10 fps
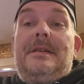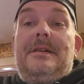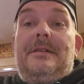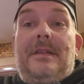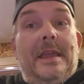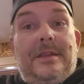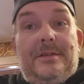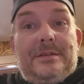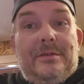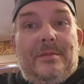So, like
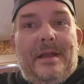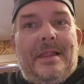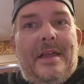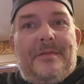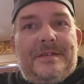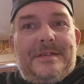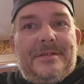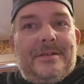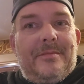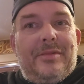usual, my life is
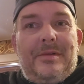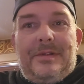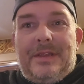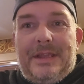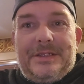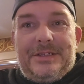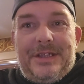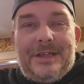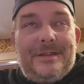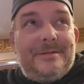still complete
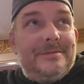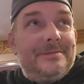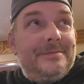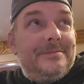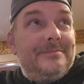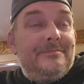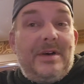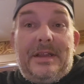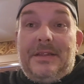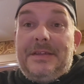shit.
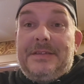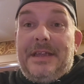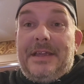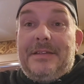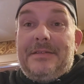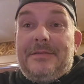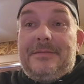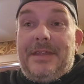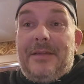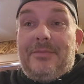But at least I can
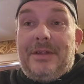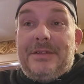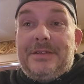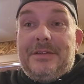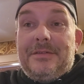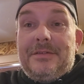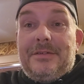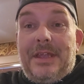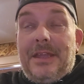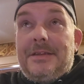take pleasure and or
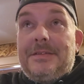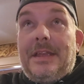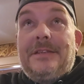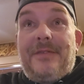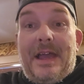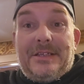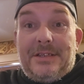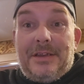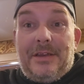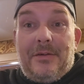take
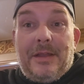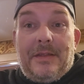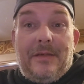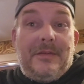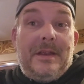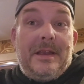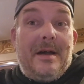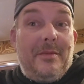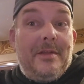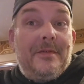satisfaction in knowing that I've done a
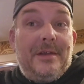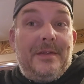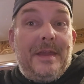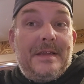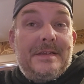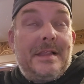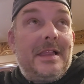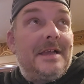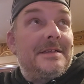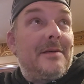couple of good things in the
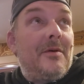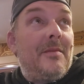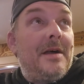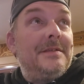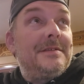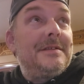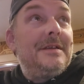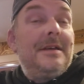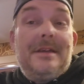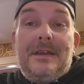last couple months,
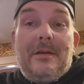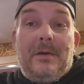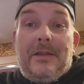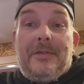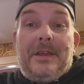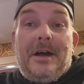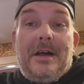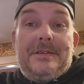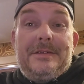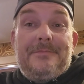whatever the
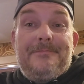cost.